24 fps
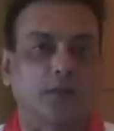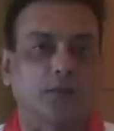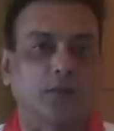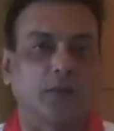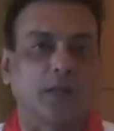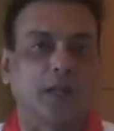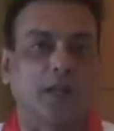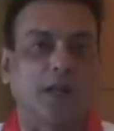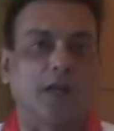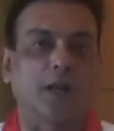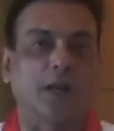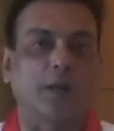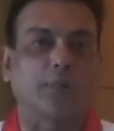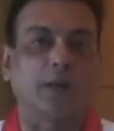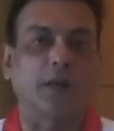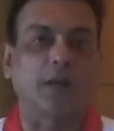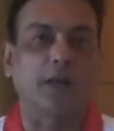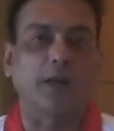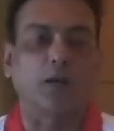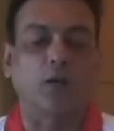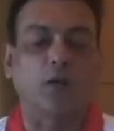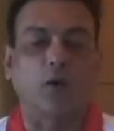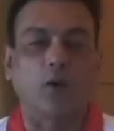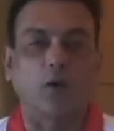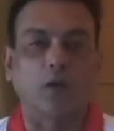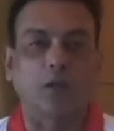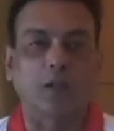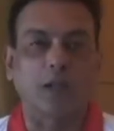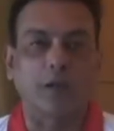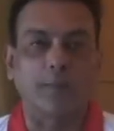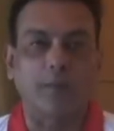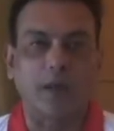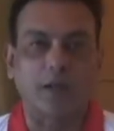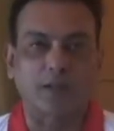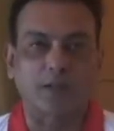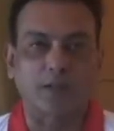Sri Lanka playing all
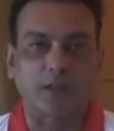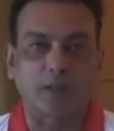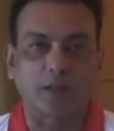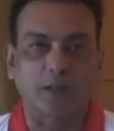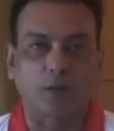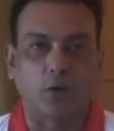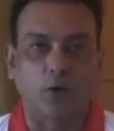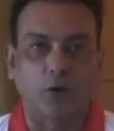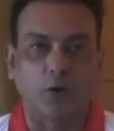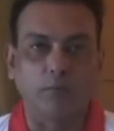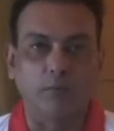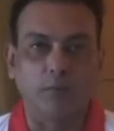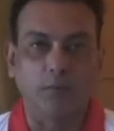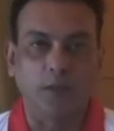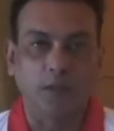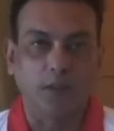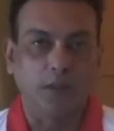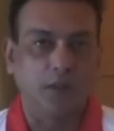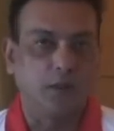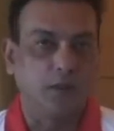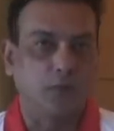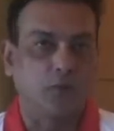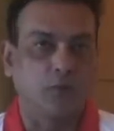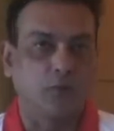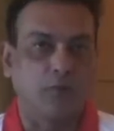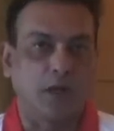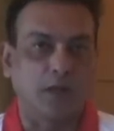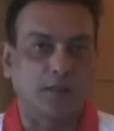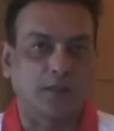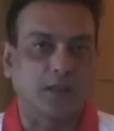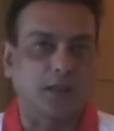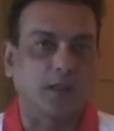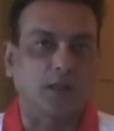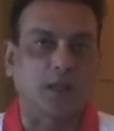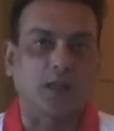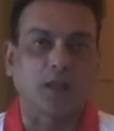their matches at home, Kumar
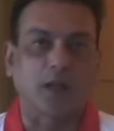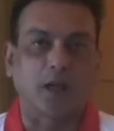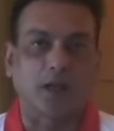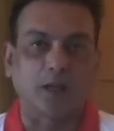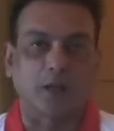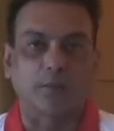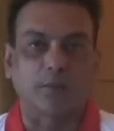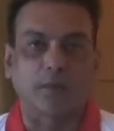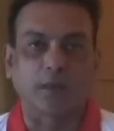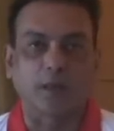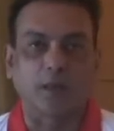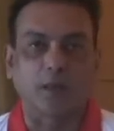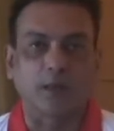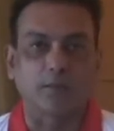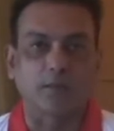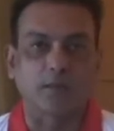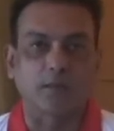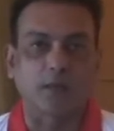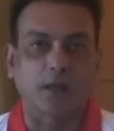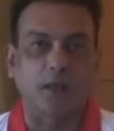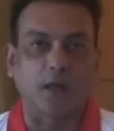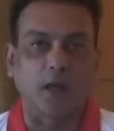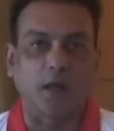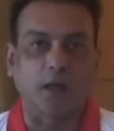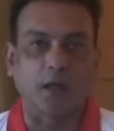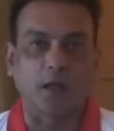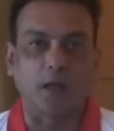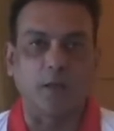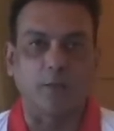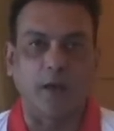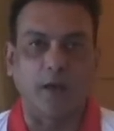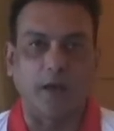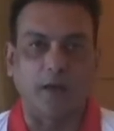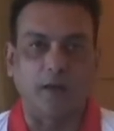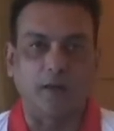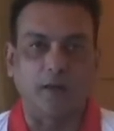Sangakkara becomes a key
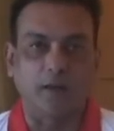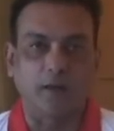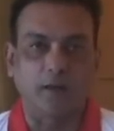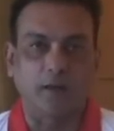man.